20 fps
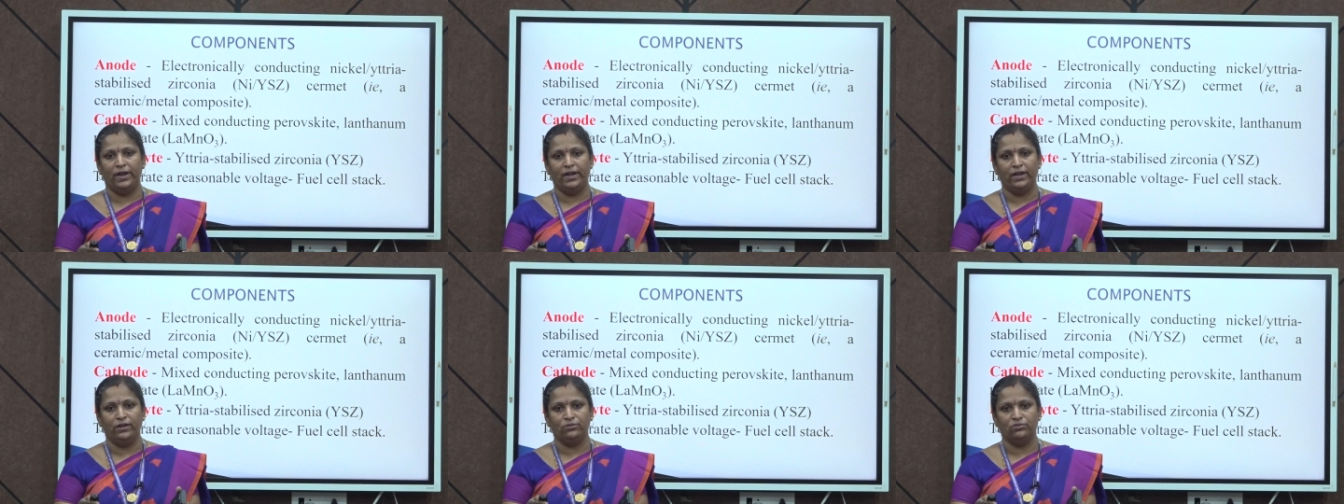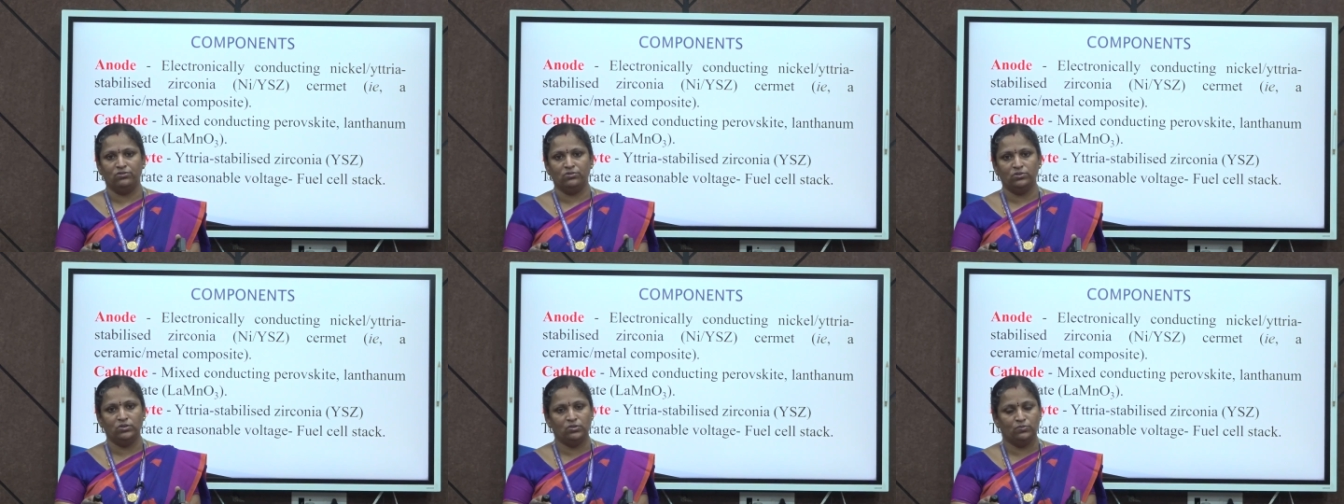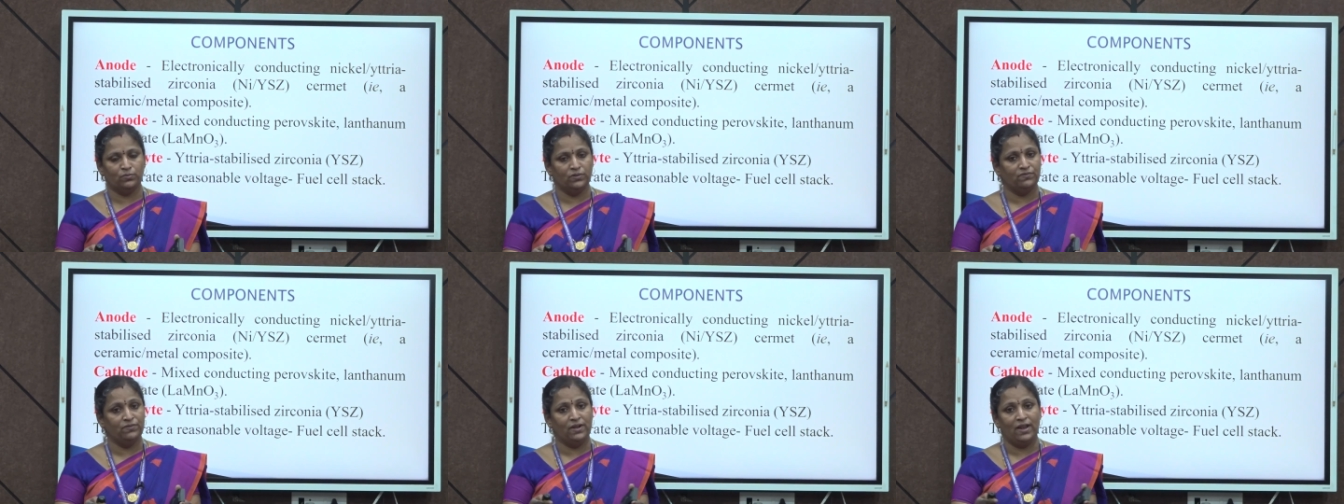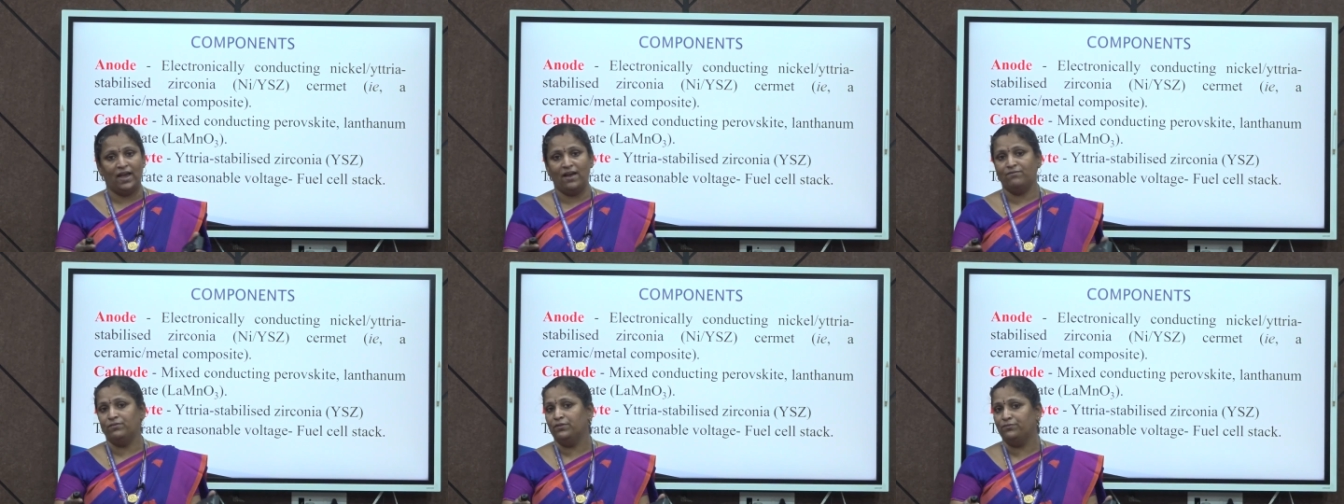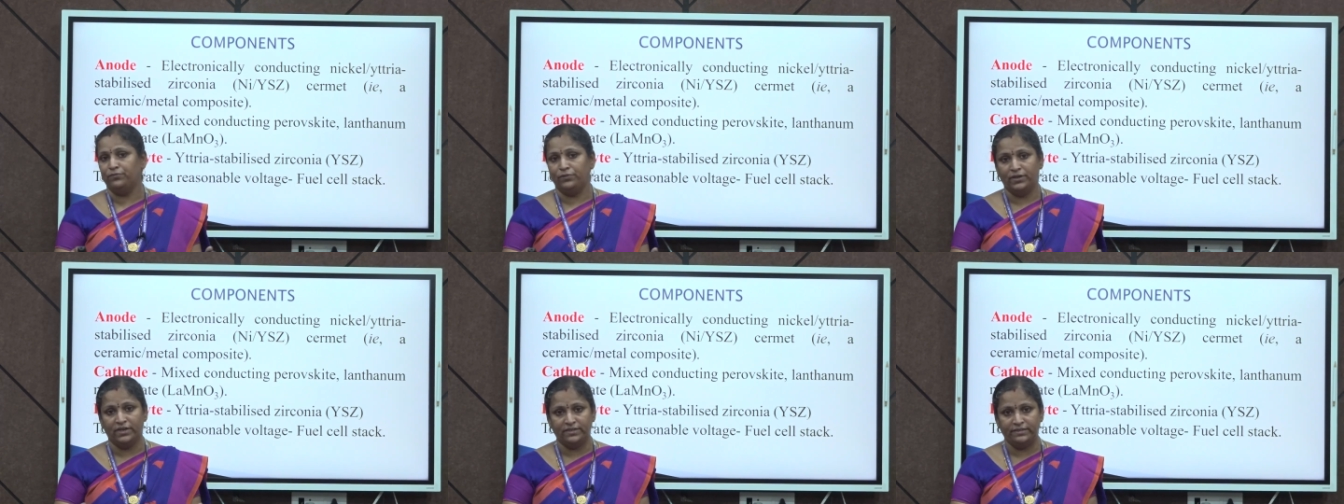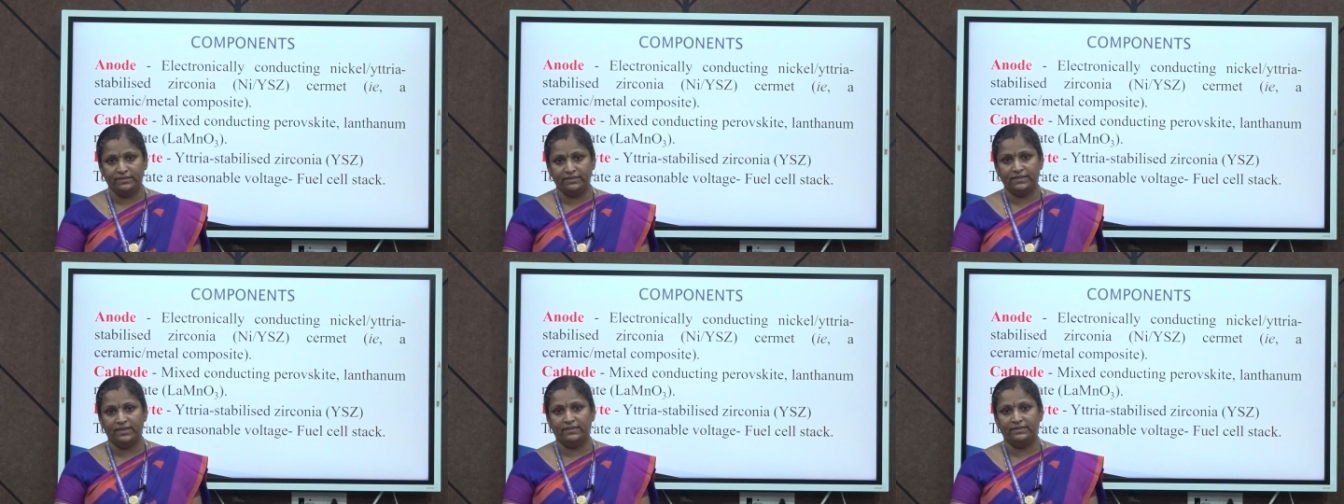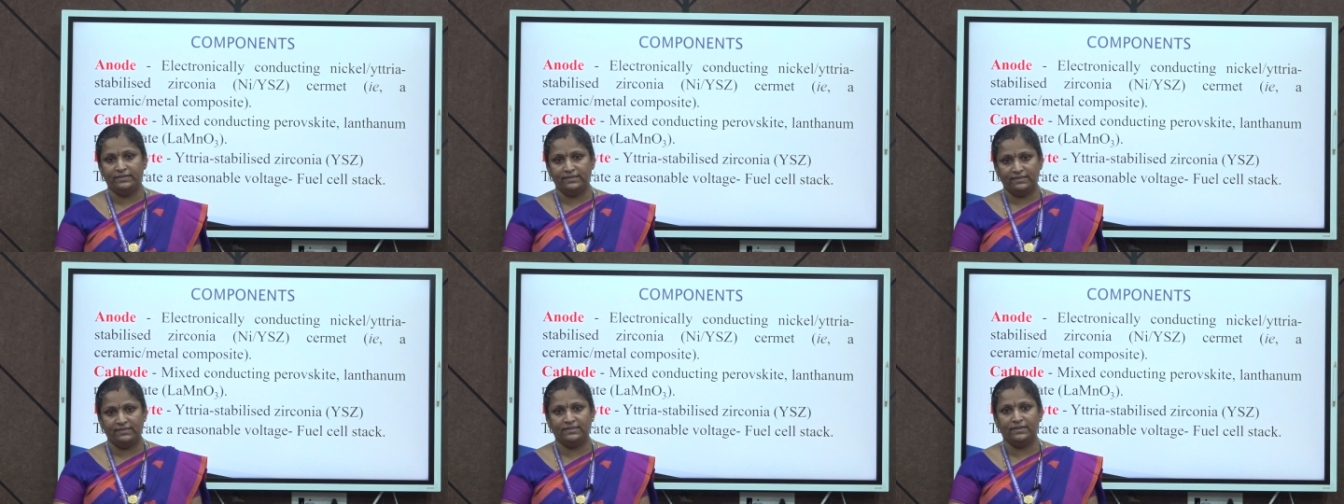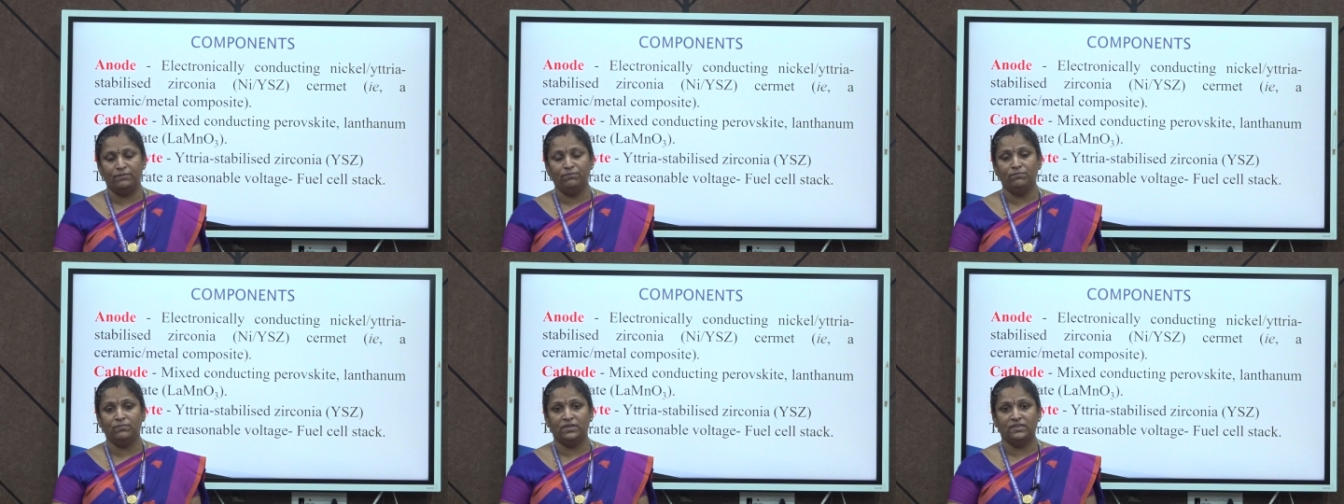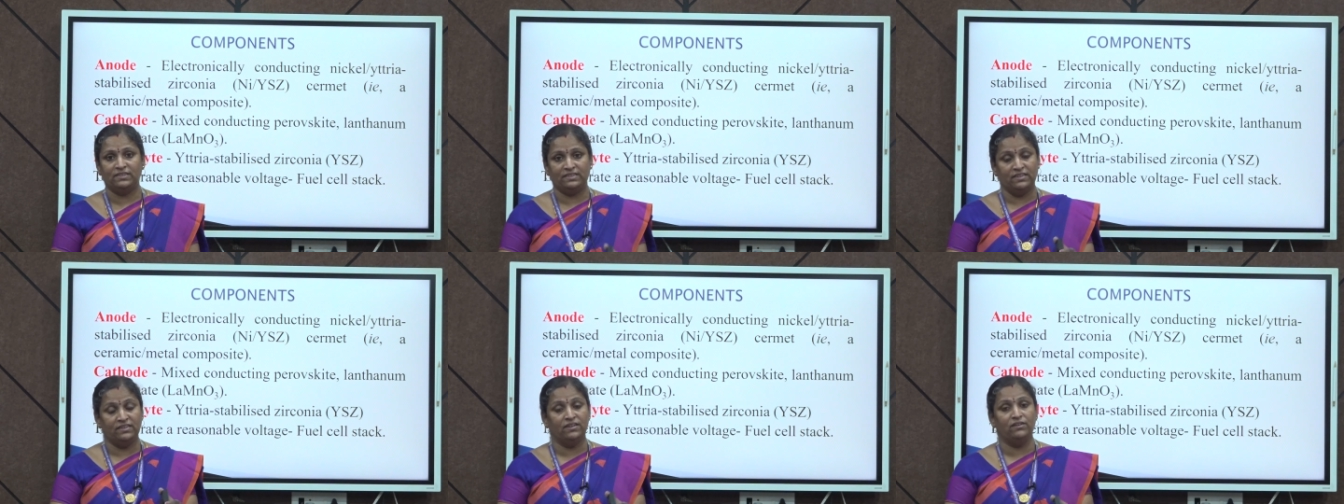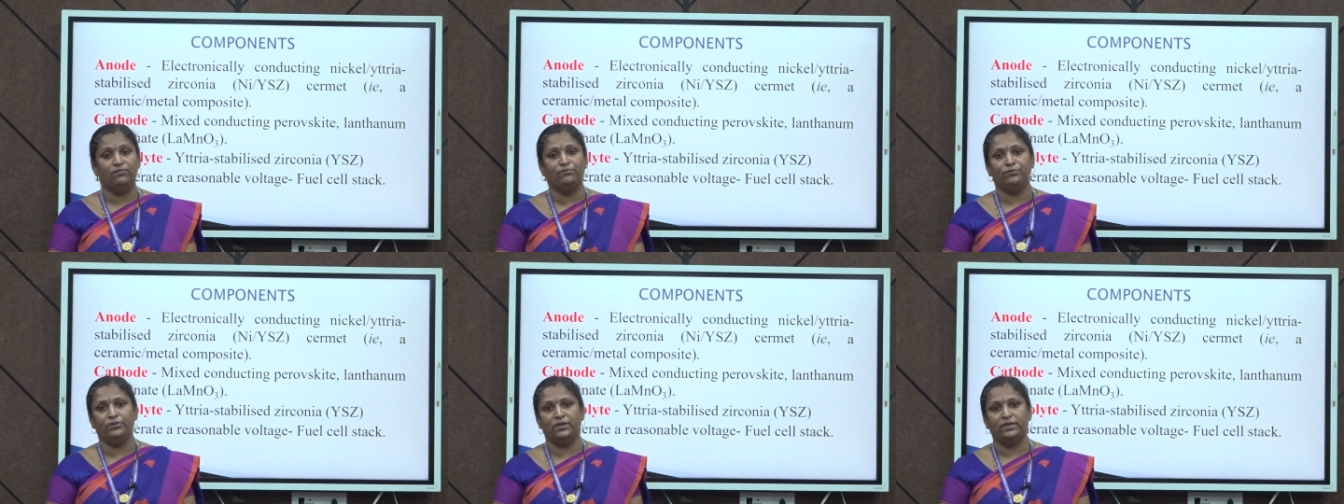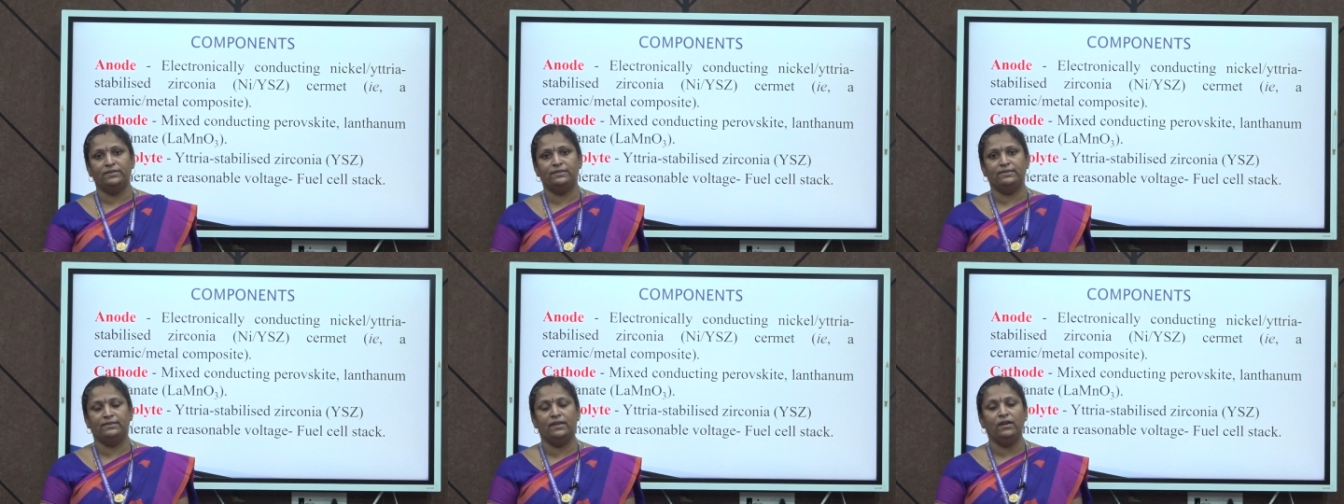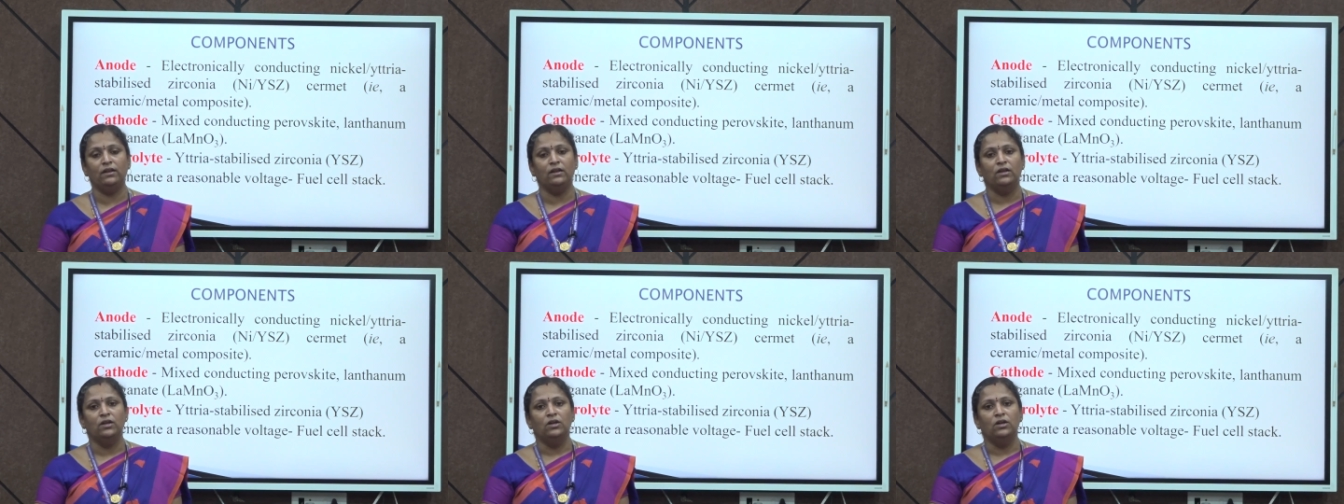electrodes we will have the fuel cell system single fuel cell.